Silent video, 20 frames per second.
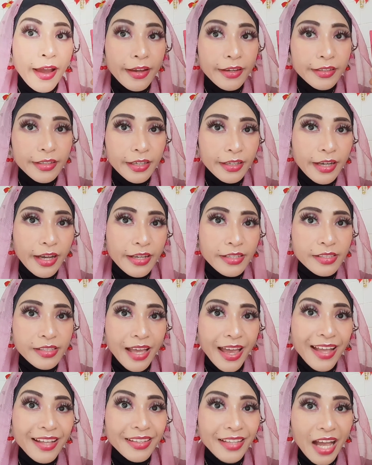Yeah guys,
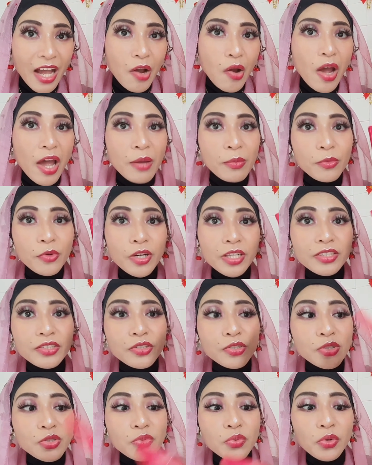and now I'm going
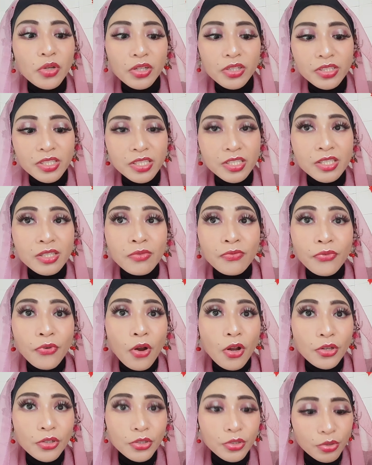to swatches
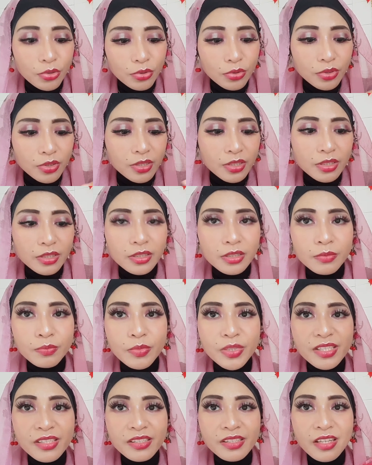for you the
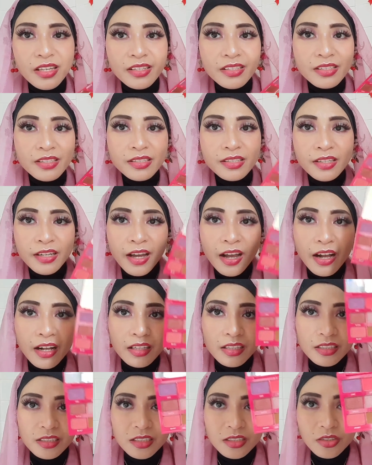big size
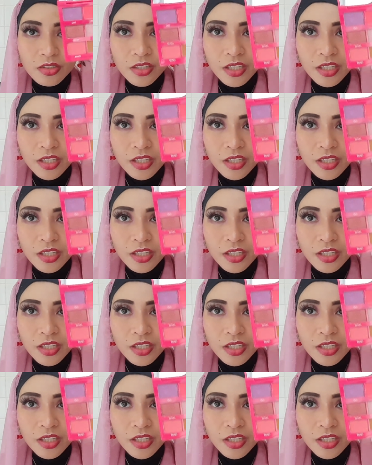color.